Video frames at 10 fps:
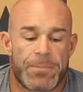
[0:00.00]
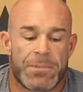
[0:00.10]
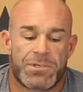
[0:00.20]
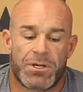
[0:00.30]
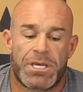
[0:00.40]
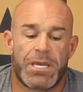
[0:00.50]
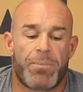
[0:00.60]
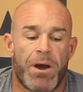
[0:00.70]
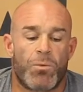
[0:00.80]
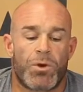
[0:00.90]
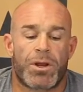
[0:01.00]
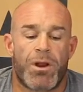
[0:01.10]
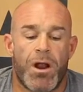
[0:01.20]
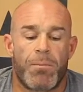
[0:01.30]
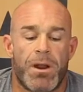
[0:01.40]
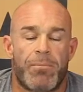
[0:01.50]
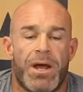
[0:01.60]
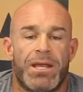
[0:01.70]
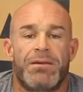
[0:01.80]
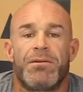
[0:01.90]
So keep on working hard, my
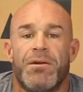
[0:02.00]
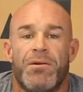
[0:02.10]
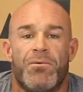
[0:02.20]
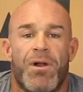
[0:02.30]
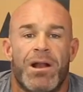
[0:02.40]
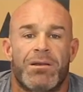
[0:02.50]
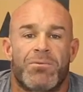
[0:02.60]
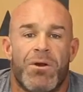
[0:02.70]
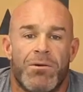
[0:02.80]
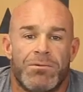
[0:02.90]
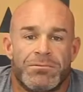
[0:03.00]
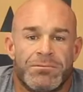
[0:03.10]
brother. Rock and roll.